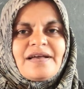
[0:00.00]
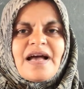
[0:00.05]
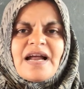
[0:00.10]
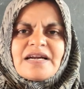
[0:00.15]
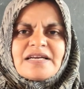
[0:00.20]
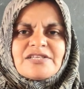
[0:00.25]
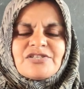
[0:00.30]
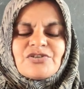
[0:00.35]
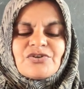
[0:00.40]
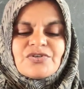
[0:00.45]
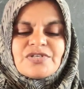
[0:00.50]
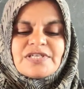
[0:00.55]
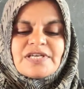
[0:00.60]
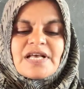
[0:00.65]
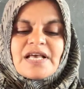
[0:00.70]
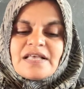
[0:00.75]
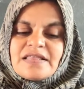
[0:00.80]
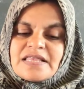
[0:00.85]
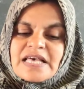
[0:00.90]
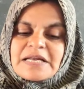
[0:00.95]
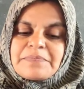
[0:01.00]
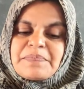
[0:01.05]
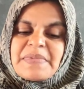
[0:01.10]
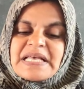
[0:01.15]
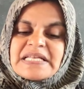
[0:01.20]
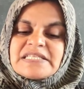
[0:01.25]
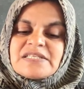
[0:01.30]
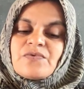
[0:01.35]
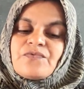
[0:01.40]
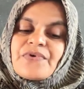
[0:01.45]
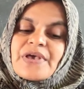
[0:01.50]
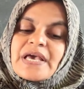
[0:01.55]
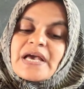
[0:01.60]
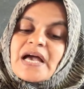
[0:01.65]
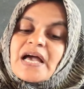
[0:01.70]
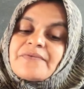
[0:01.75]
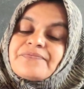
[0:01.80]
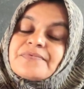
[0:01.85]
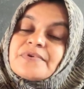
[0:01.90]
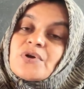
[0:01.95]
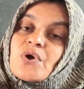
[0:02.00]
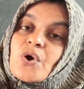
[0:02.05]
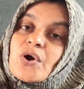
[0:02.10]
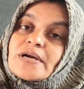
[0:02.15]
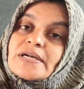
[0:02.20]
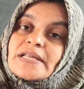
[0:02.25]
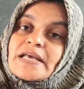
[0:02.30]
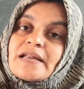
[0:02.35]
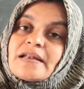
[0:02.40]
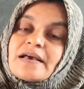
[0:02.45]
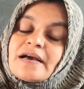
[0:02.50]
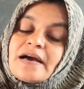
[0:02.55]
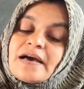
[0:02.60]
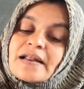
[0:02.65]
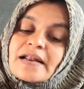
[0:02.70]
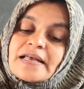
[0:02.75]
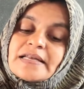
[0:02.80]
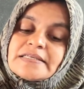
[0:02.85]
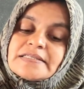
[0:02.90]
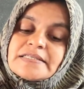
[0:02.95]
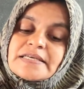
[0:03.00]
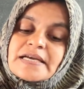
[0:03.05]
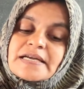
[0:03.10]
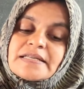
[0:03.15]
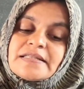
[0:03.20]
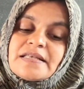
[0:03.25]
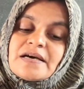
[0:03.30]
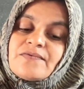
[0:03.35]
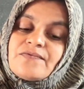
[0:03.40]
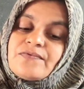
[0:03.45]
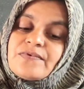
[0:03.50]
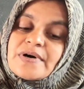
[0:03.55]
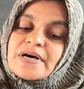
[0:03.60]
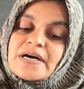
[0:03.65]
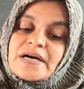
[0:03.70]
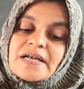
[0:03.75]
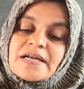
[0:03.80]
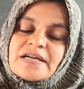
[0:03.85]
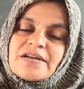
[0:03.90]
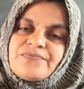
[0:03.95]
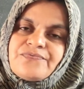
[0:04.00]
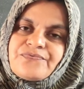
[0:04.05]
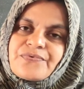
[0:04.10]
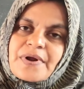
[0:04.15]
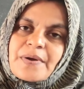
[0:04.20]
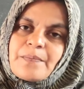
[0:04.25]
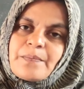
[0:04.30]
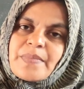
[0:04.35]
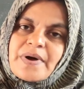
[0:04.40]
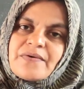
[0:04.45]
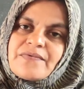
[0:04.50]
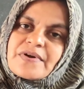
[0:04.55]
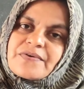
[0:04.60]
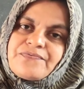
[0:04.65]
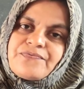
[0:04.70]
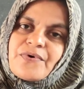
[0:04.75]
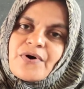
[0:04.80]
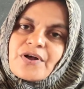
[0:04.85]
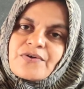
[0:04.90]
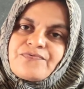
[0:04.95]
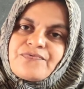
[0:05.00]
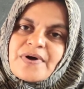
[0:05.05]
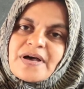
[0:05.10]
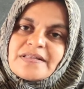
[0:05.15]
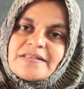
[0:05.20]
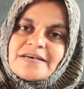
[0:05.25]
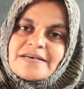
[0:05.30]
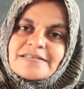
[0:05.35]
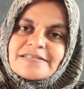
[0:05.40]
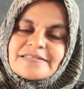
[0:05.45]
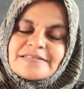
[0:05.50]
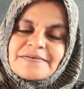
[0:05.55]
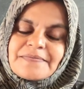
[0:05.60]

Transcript: Understood? That means we have not inherited the world from our forefathers.